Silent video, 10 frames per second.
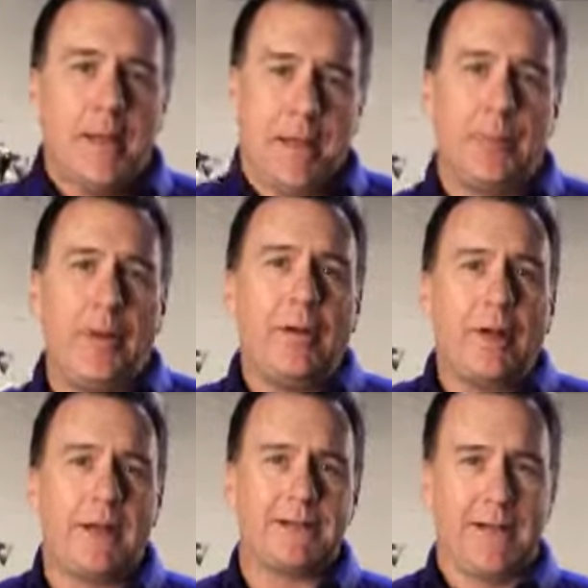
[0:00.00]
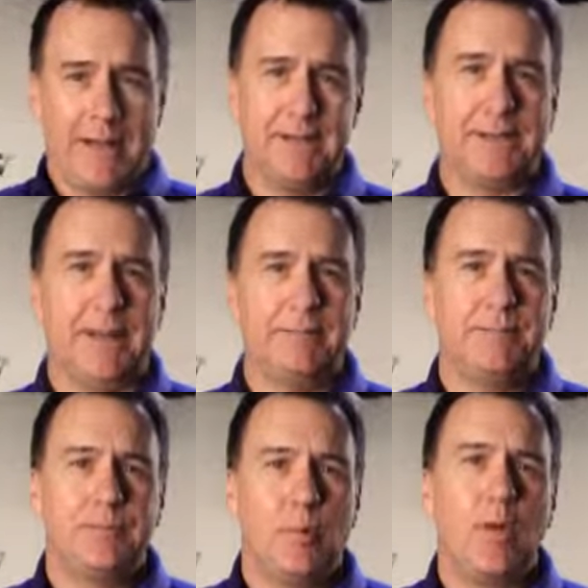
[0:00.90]
At Paradox Content,
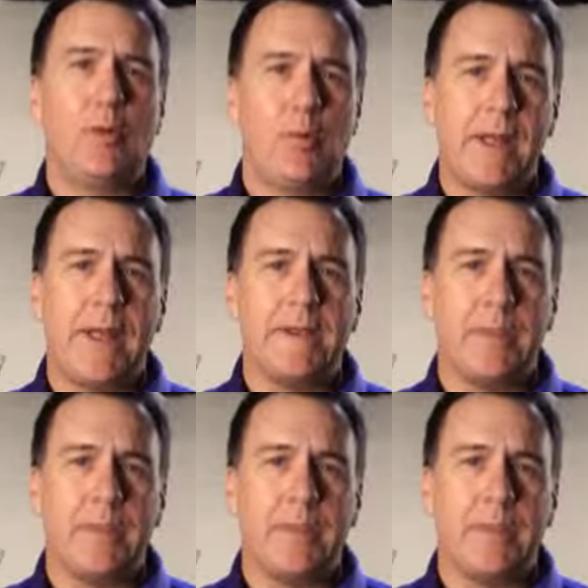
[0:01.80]
we create